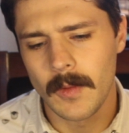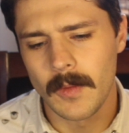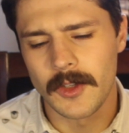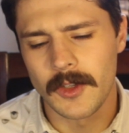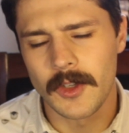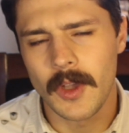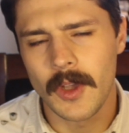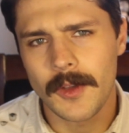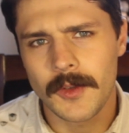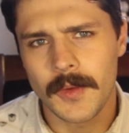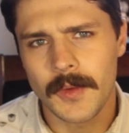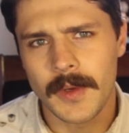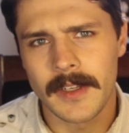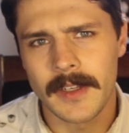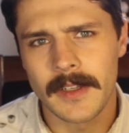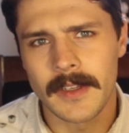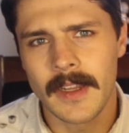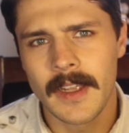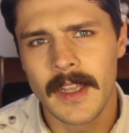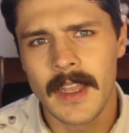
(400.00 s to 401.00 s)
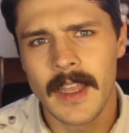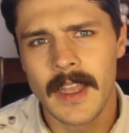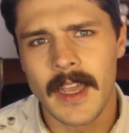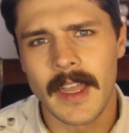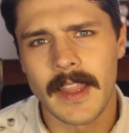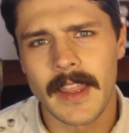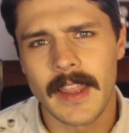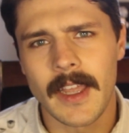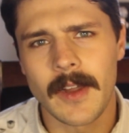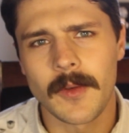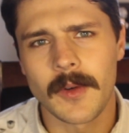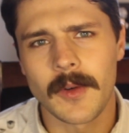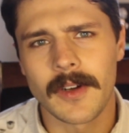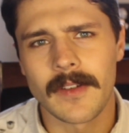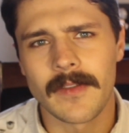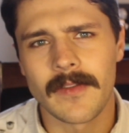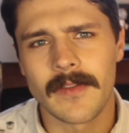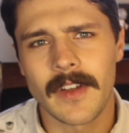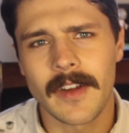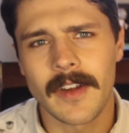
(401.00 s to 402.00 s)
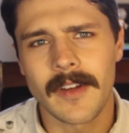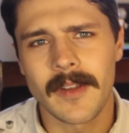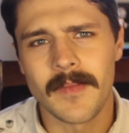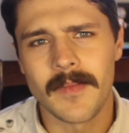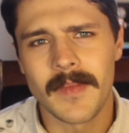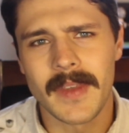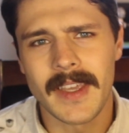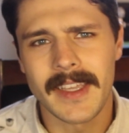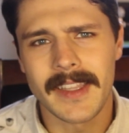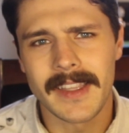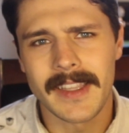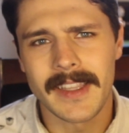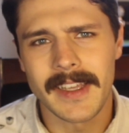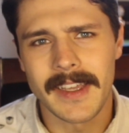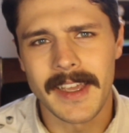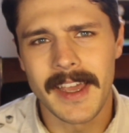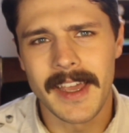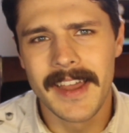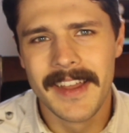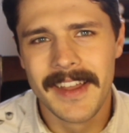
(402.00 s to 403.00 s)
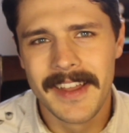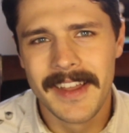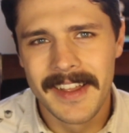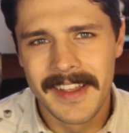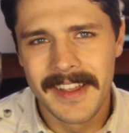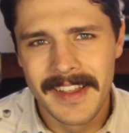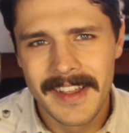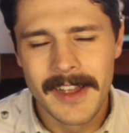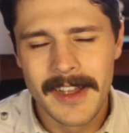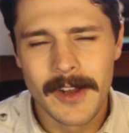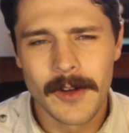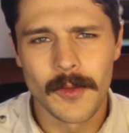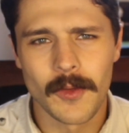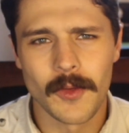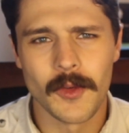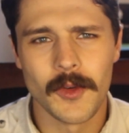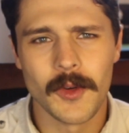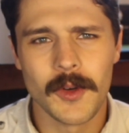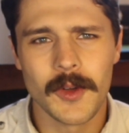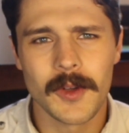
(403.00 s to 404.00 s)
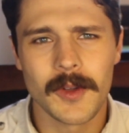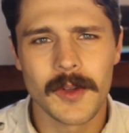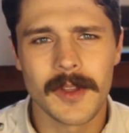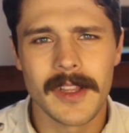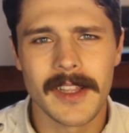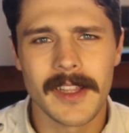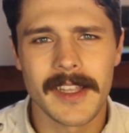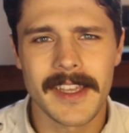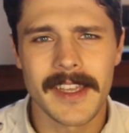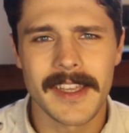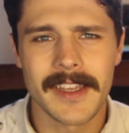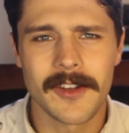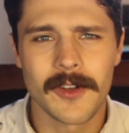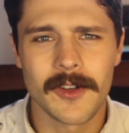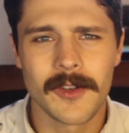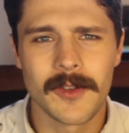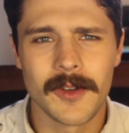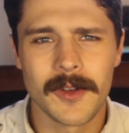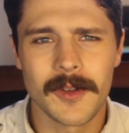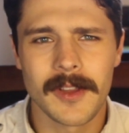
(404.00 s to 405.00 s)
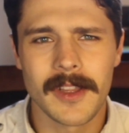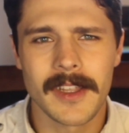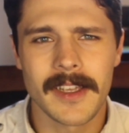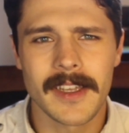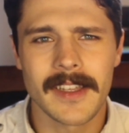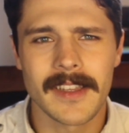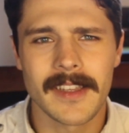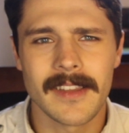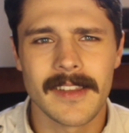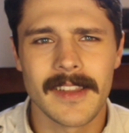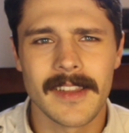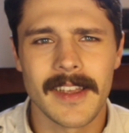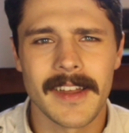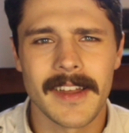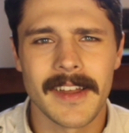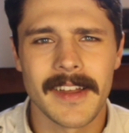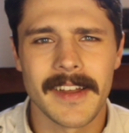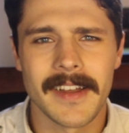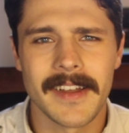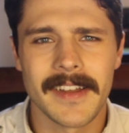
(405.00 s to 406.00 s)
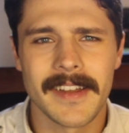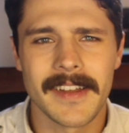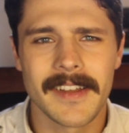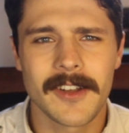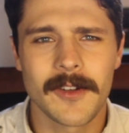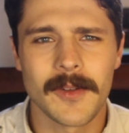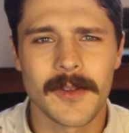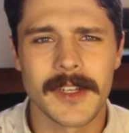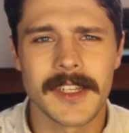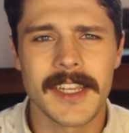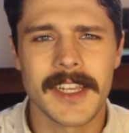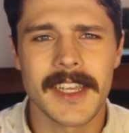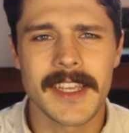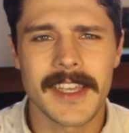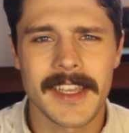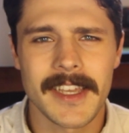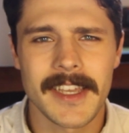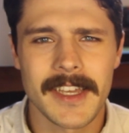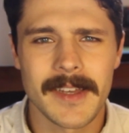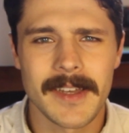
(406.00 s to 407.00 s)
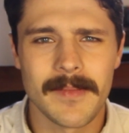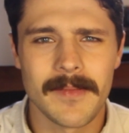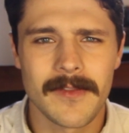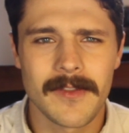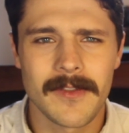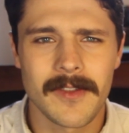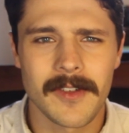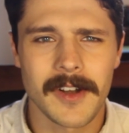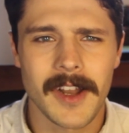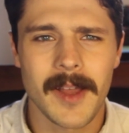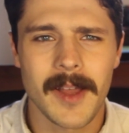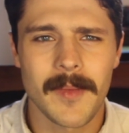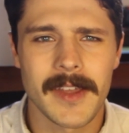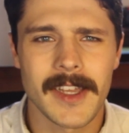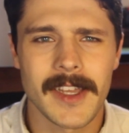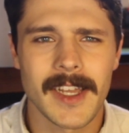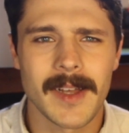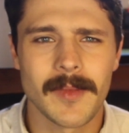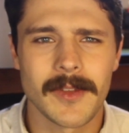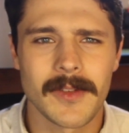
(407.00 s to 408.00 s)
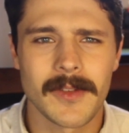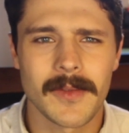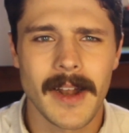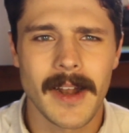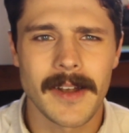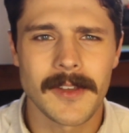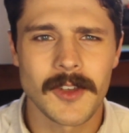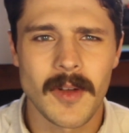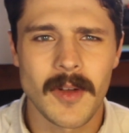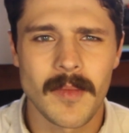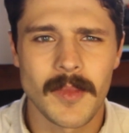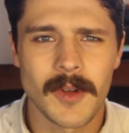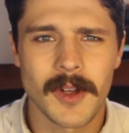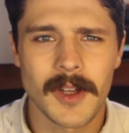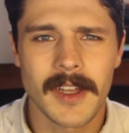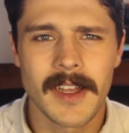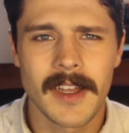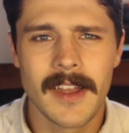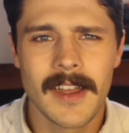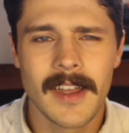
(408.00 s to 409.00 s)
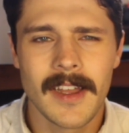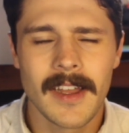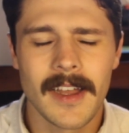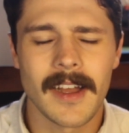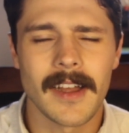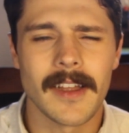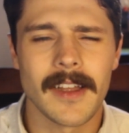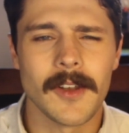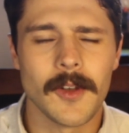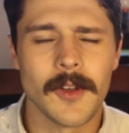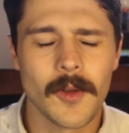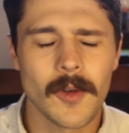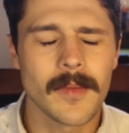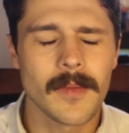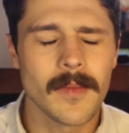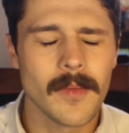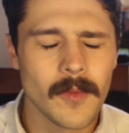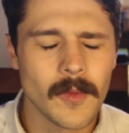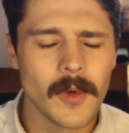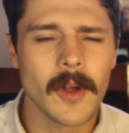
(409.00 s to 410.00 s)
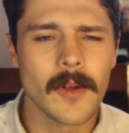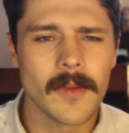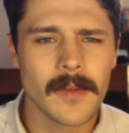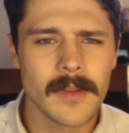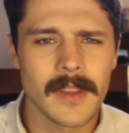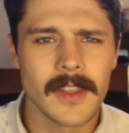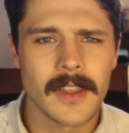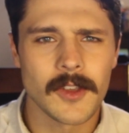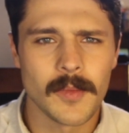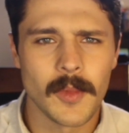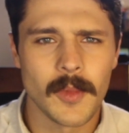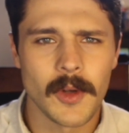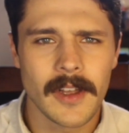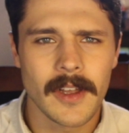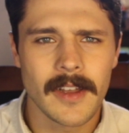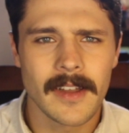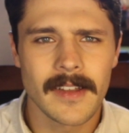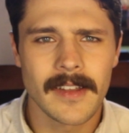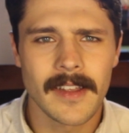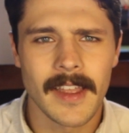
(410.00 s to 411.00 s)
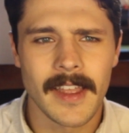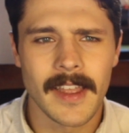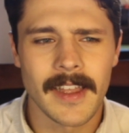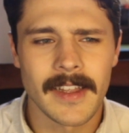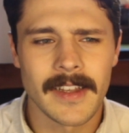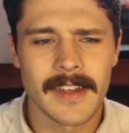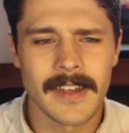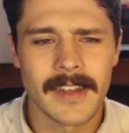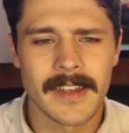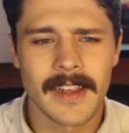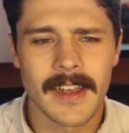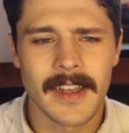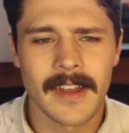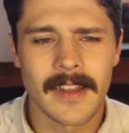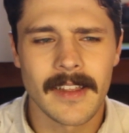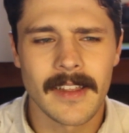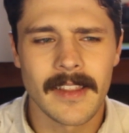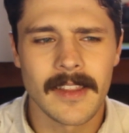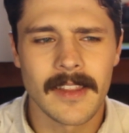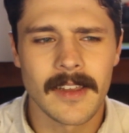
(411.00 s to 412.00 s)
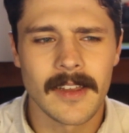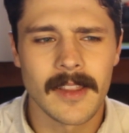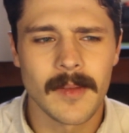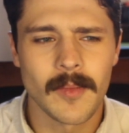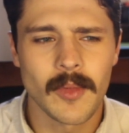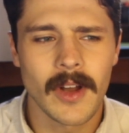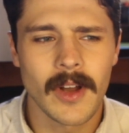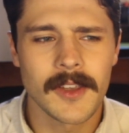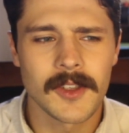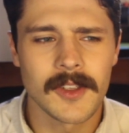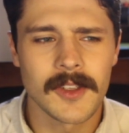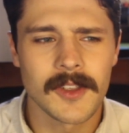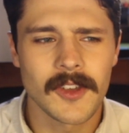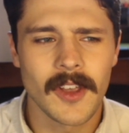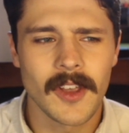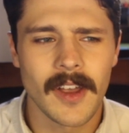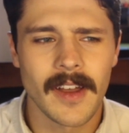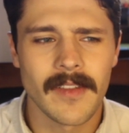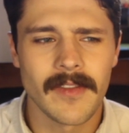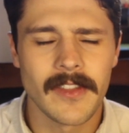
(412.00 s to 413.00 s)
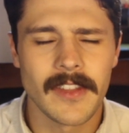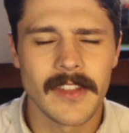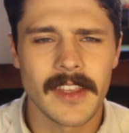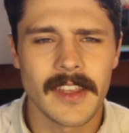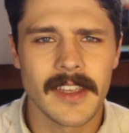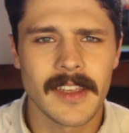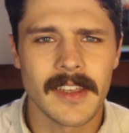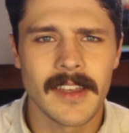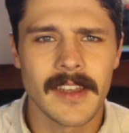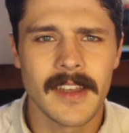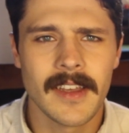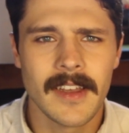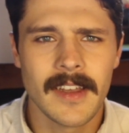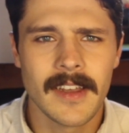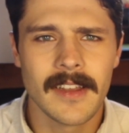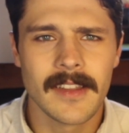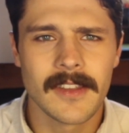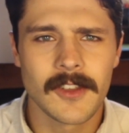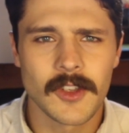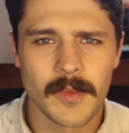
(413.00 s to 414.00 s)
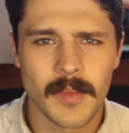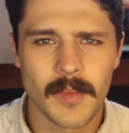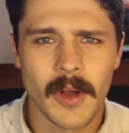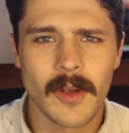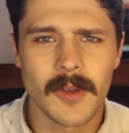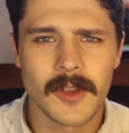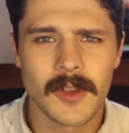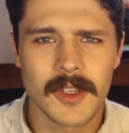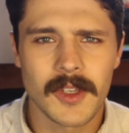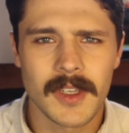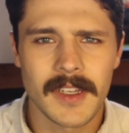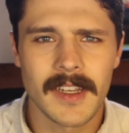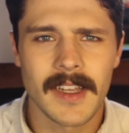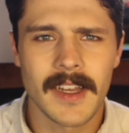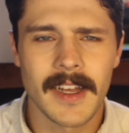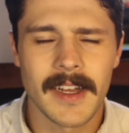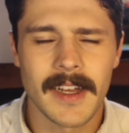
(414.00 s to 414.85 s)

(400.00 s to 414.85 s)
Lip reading: ghost written, and they were very meanly, rudely, crudely critiquing him for not being able to write his own book. Norm wrote this book, and the presence of the supposed